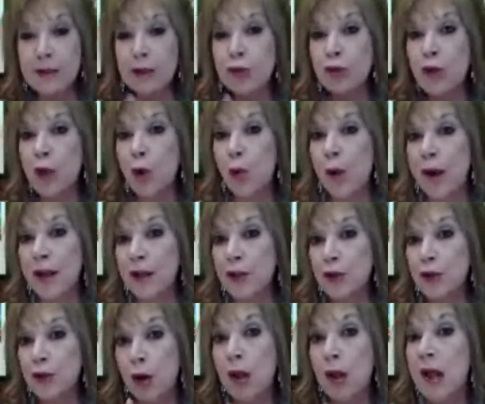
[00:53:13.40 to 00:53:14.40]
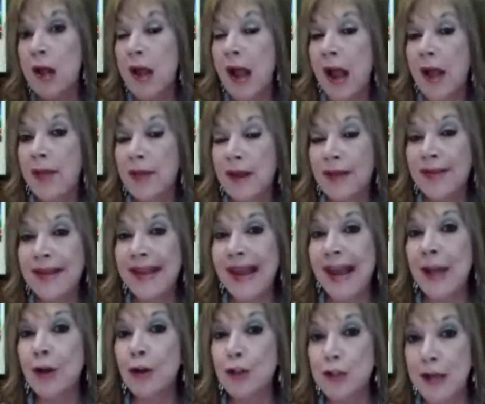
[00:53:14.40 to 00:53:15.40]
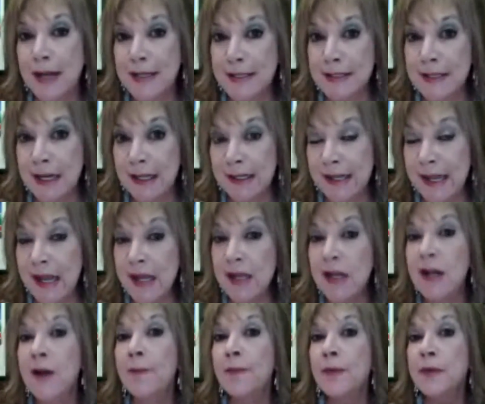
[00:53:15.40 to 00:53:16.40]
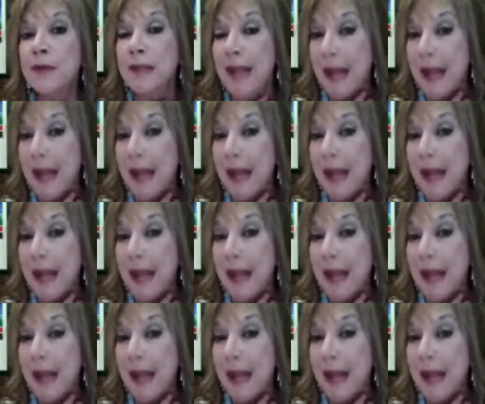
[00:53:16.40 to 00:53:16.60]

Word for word: Sleep control, awake control, and then the energizing technique,